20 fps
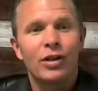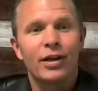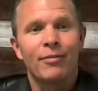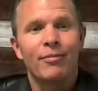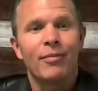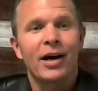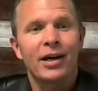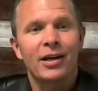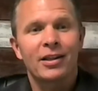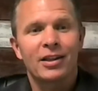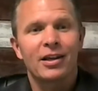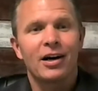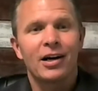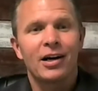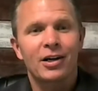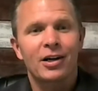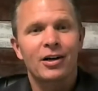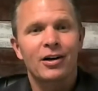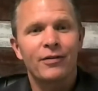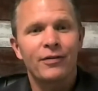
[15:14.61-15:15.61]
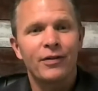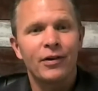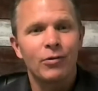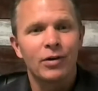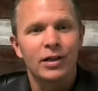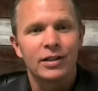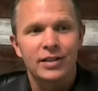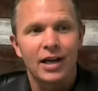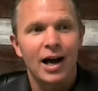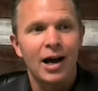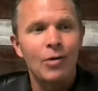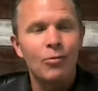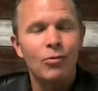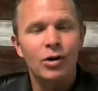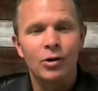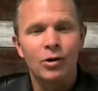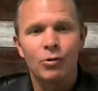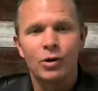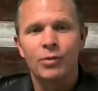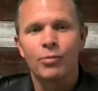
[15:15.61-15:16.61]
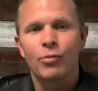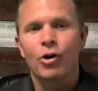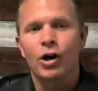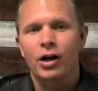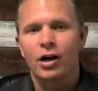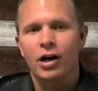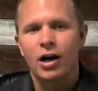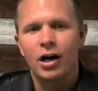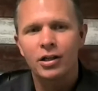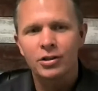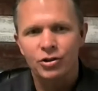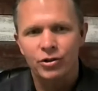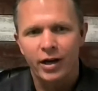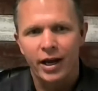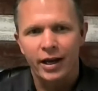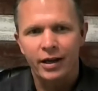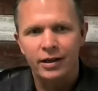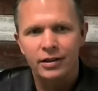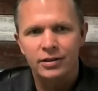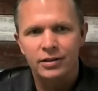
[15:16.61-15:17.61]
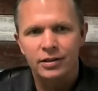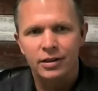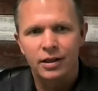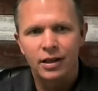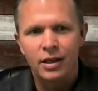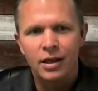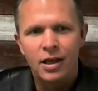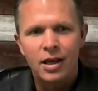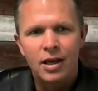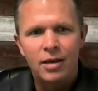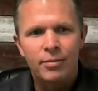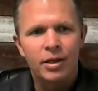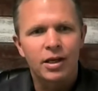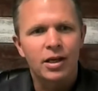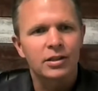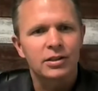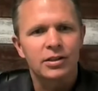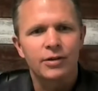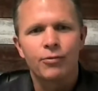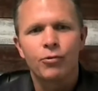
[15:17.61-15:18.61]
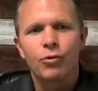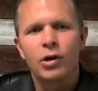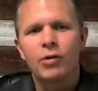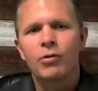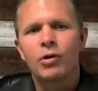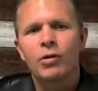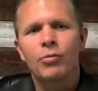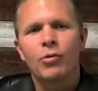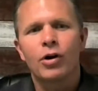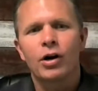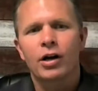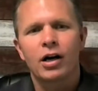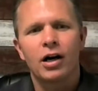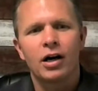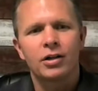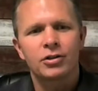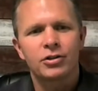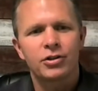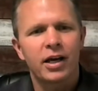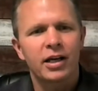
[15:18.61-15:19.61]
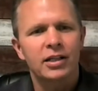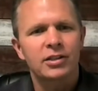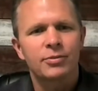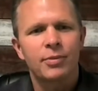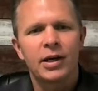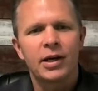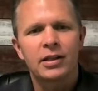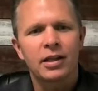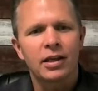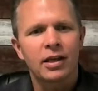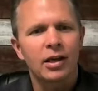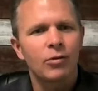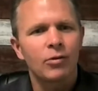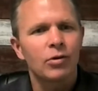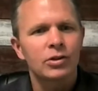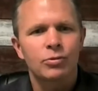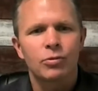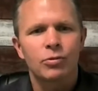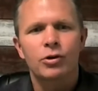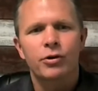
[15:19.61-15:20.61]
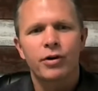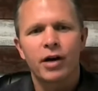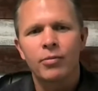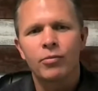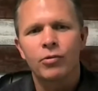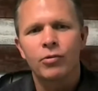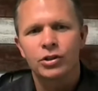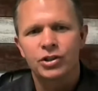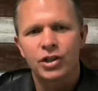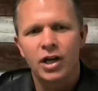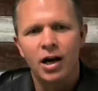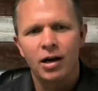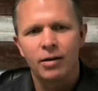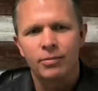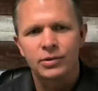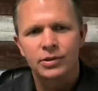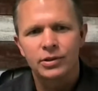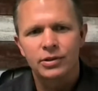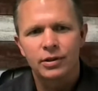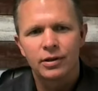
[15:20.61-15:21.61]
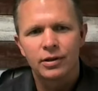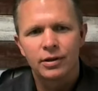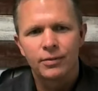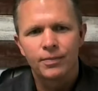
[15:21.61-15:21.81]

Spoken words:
And my thought, Curfy, was I want to win more contracts, because if we win more contracts, my thinking was we'll create more jobs.